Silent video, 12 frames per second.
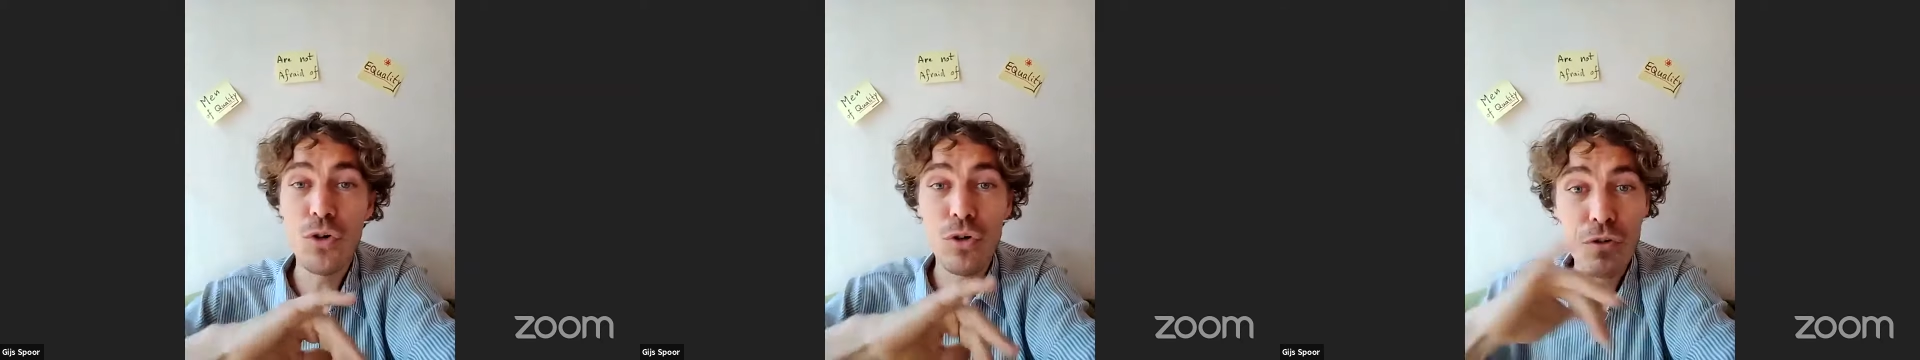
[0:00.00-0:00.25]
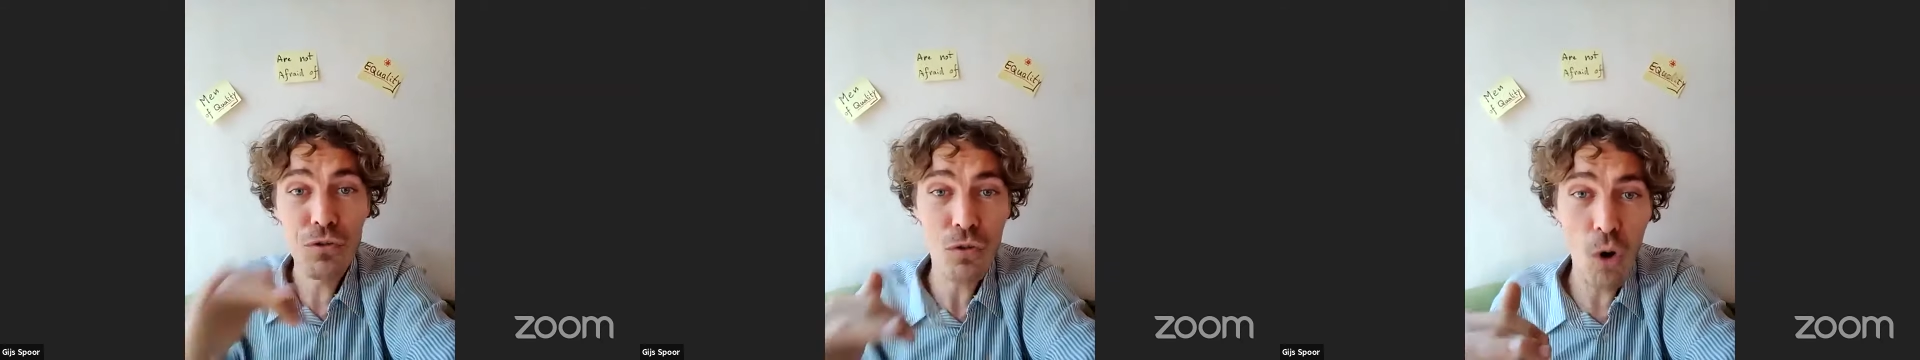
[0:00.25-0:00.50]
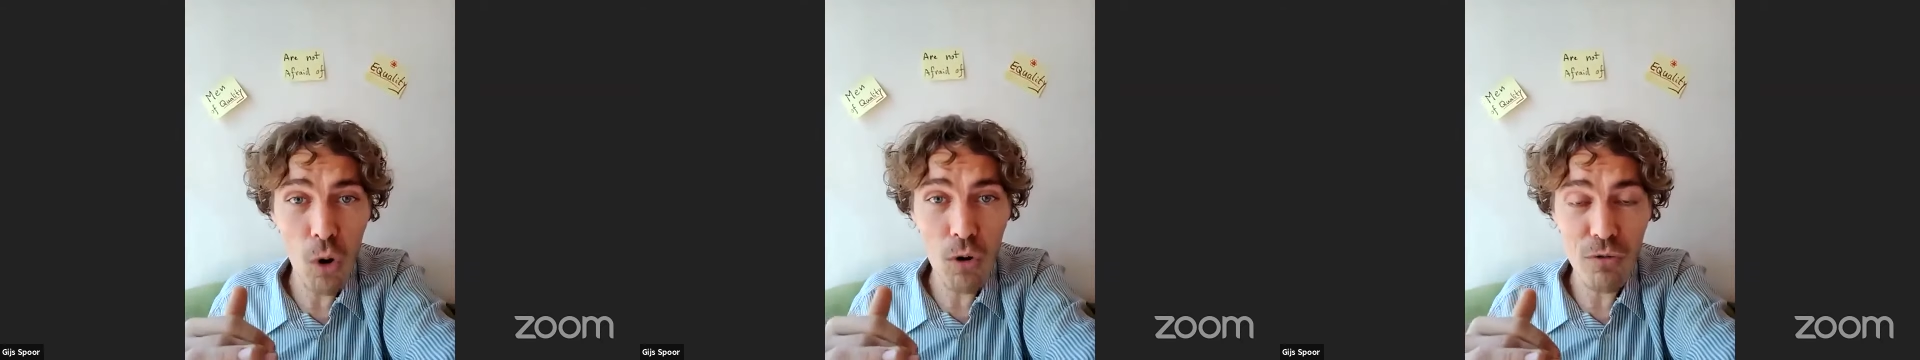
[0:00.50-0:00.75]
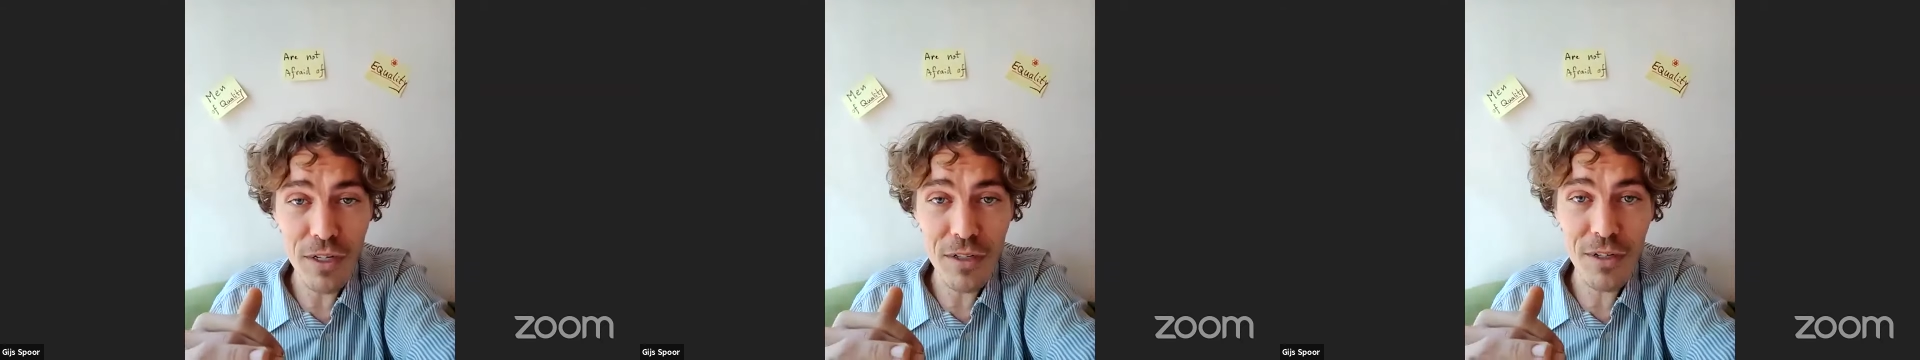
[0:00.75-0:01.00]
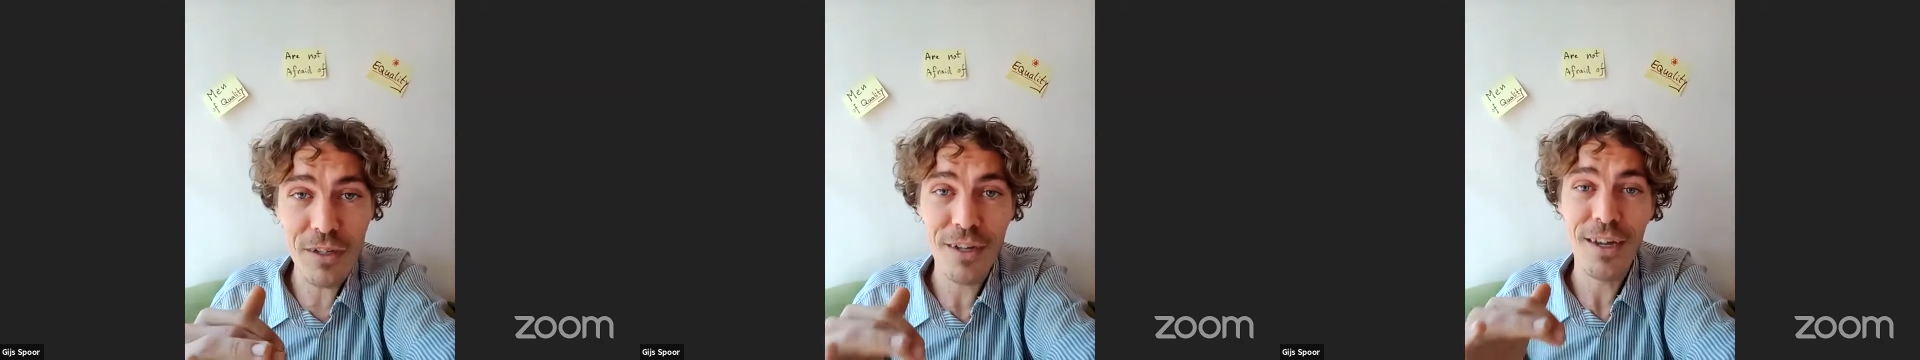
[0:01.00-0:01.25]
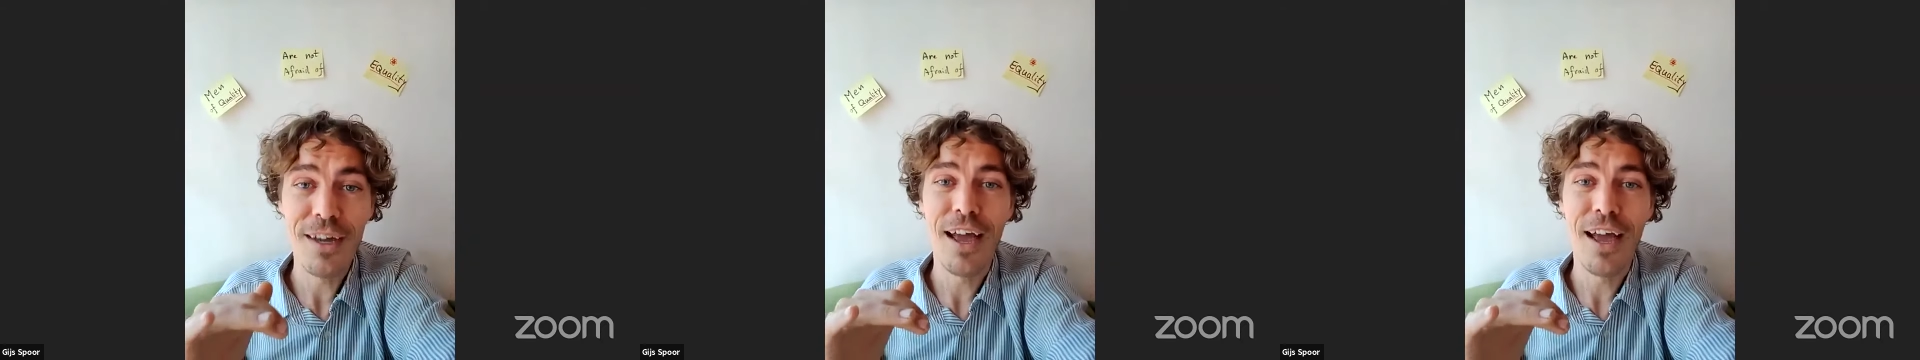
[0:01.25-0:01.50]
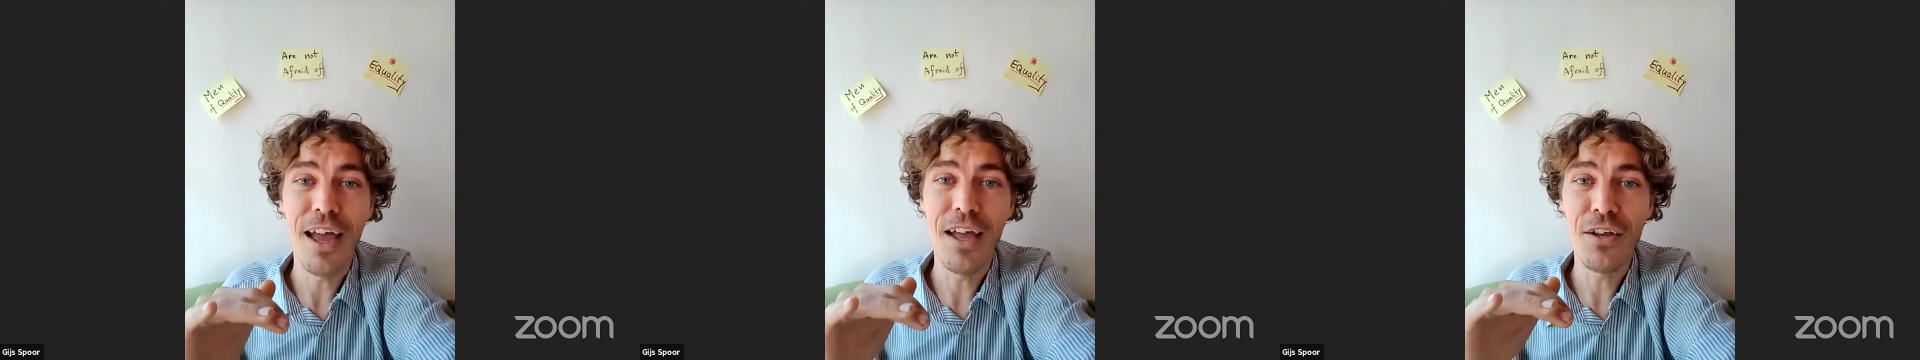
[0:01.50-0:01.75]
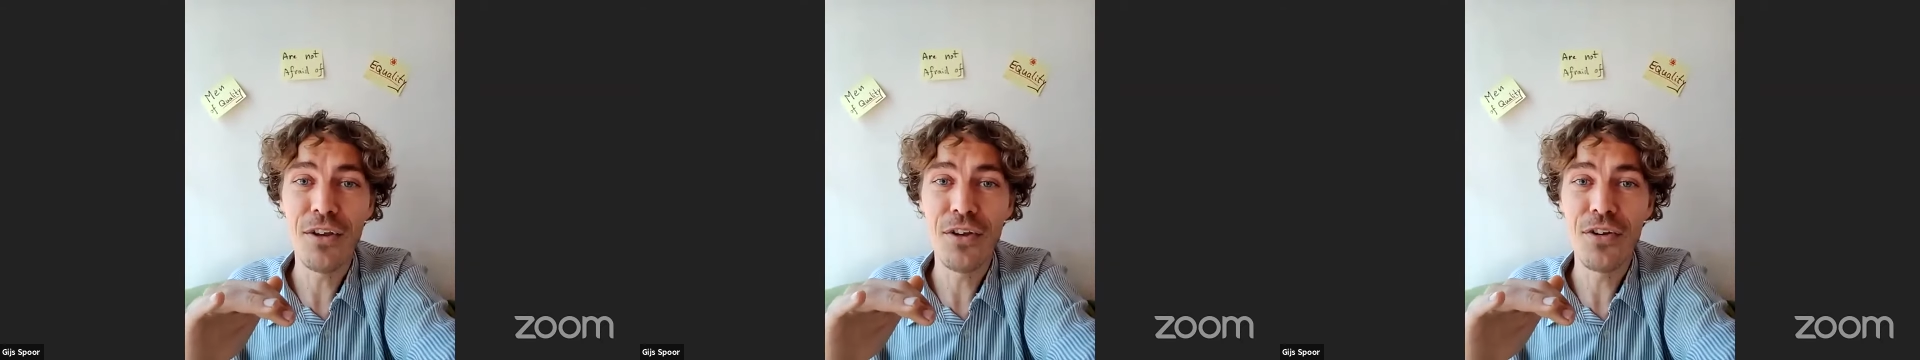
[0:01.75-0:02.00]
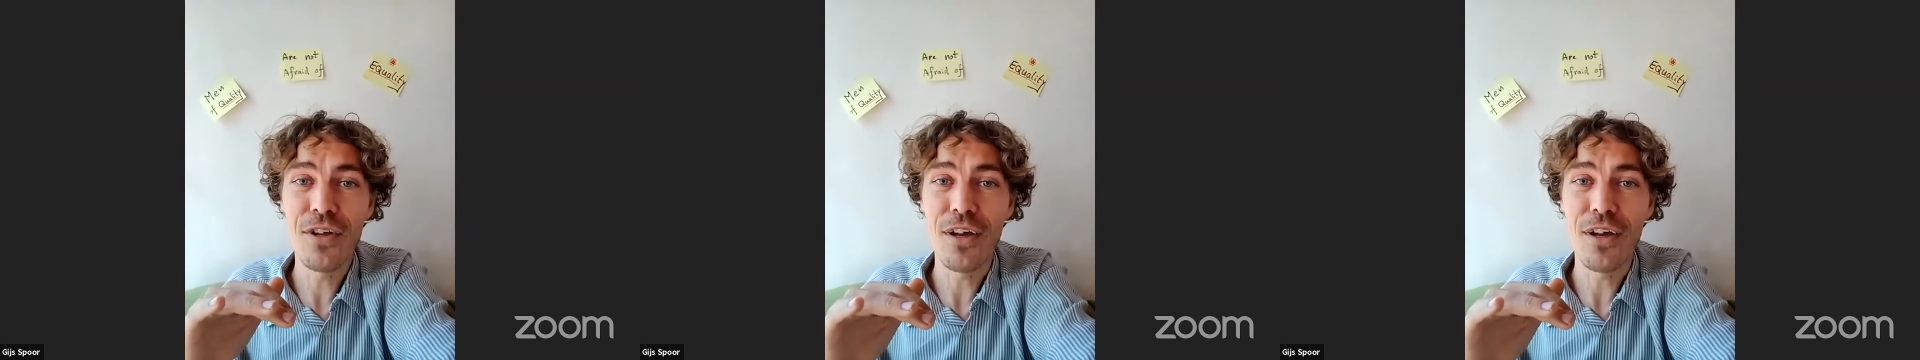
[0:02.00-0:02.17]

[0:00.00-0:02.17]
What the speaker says: control risk. And